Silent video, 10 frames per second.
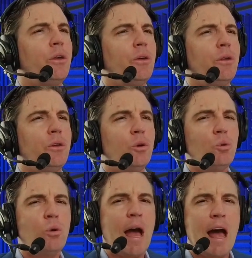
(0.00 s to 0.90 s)

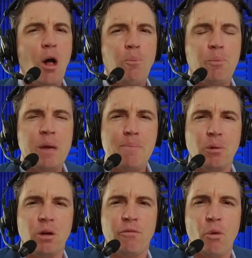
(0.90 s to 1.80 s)
you help
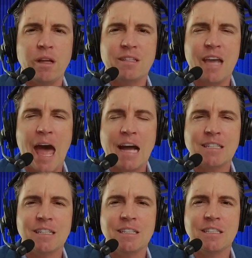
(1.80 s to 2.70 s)
people avoid
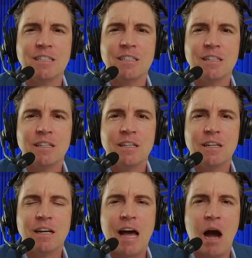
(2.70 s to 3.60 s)
taxes
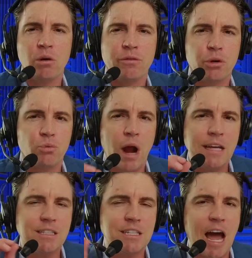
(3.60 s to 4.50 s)
out of the
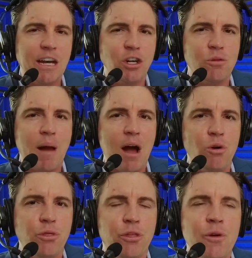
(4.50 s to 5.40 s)
right side of your mouth,